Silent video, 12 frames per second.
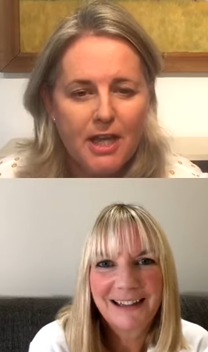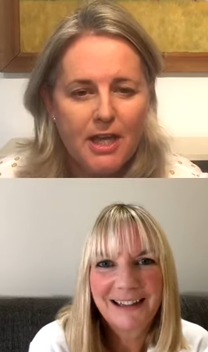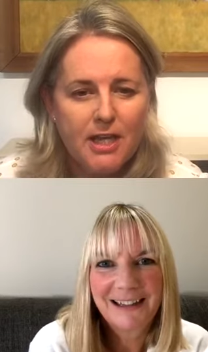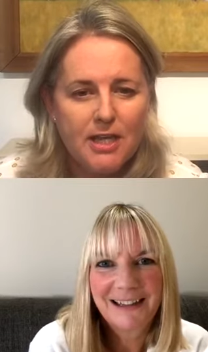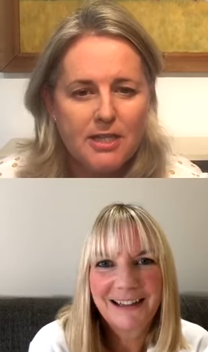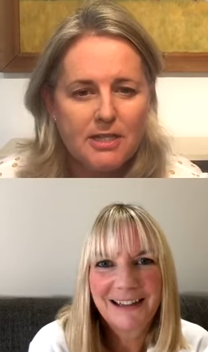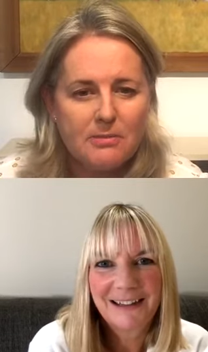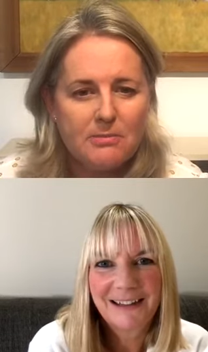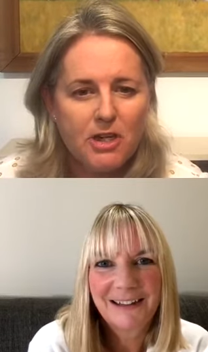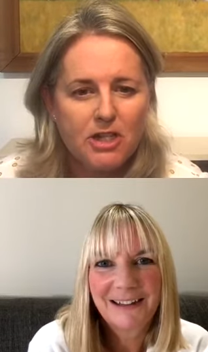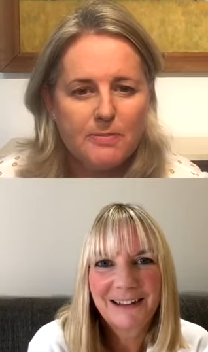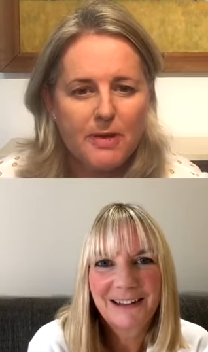Speaker 1: is
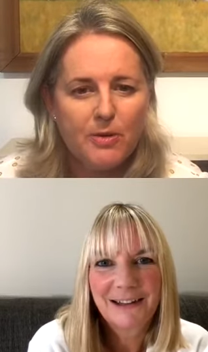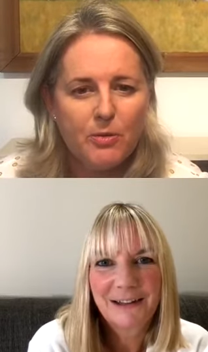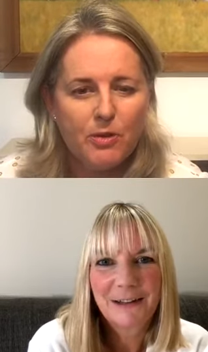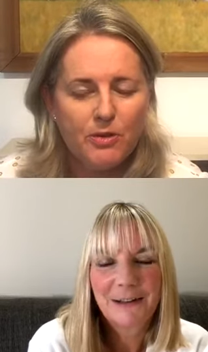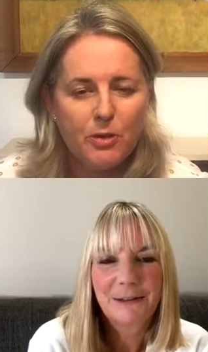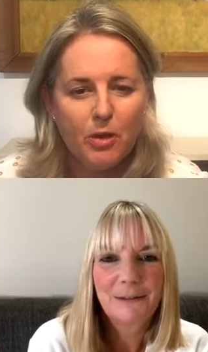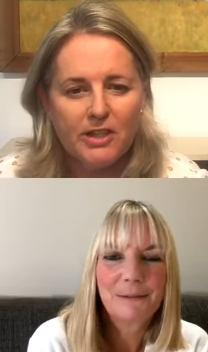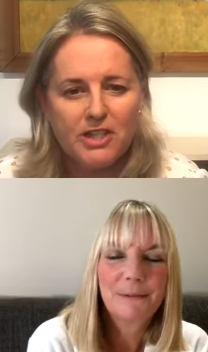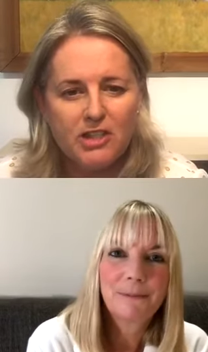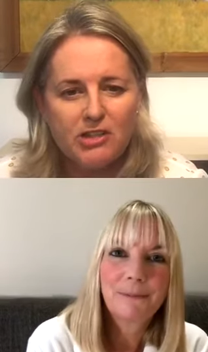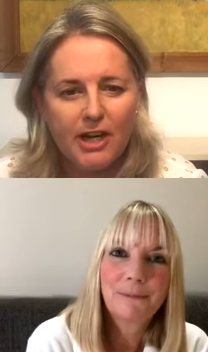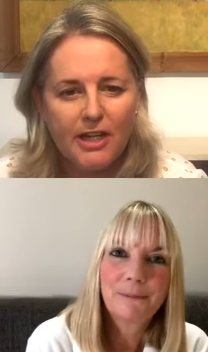most people want
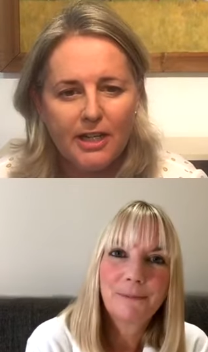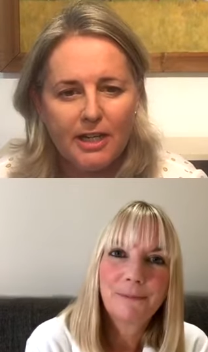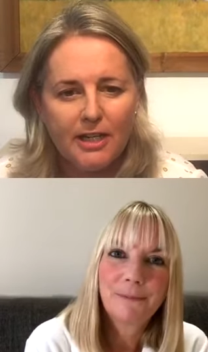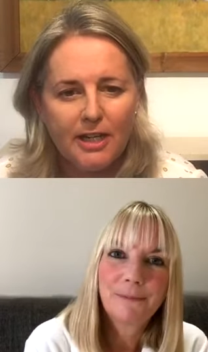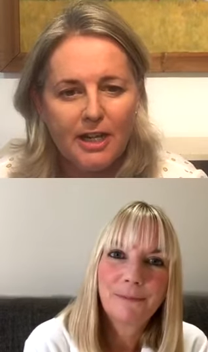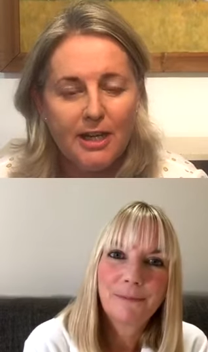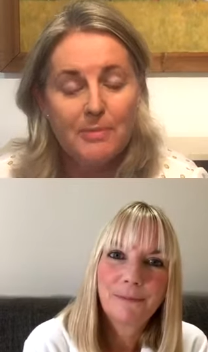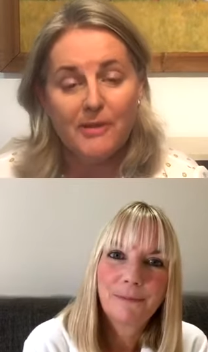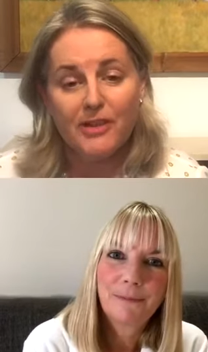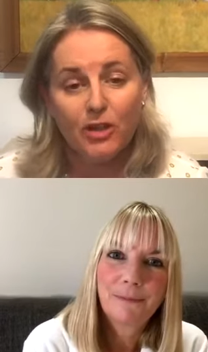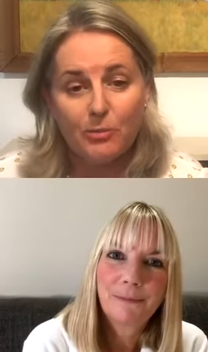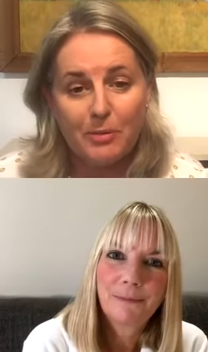quality training, but
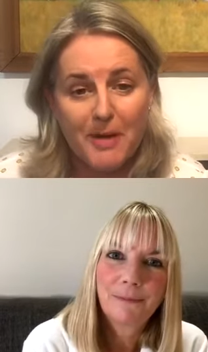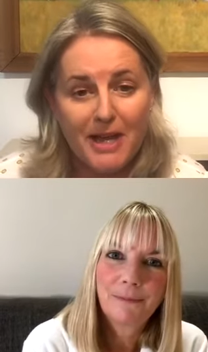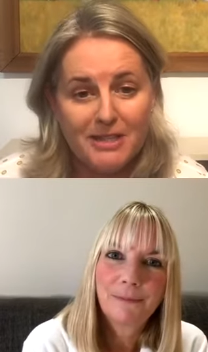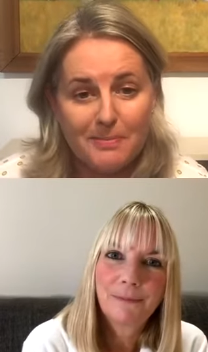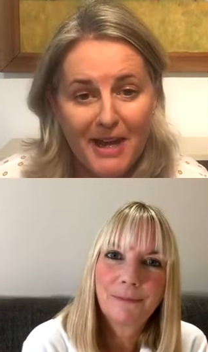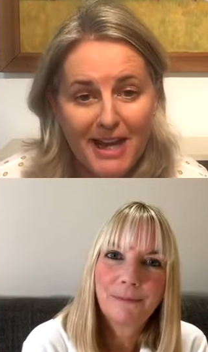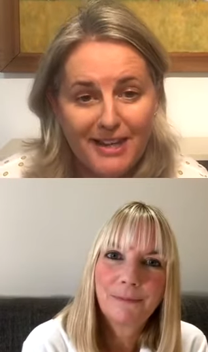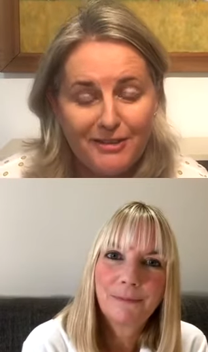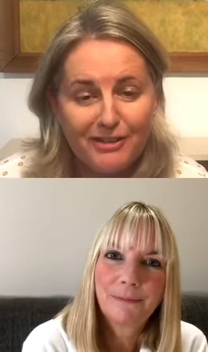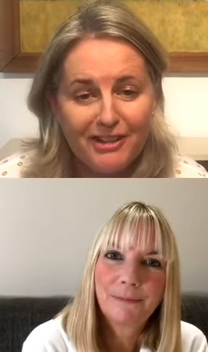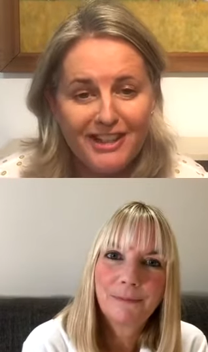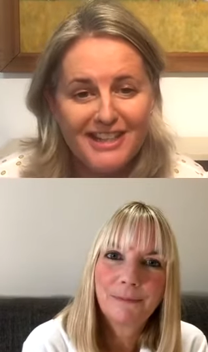we're not prepared to pay
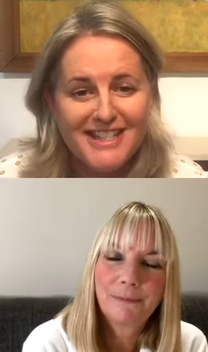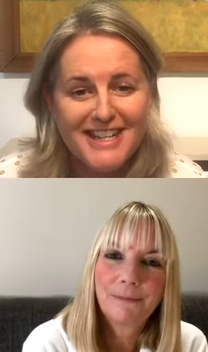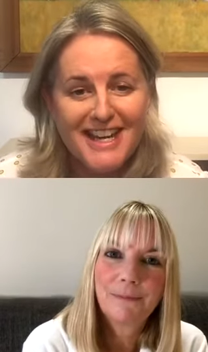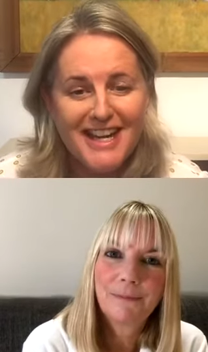for it.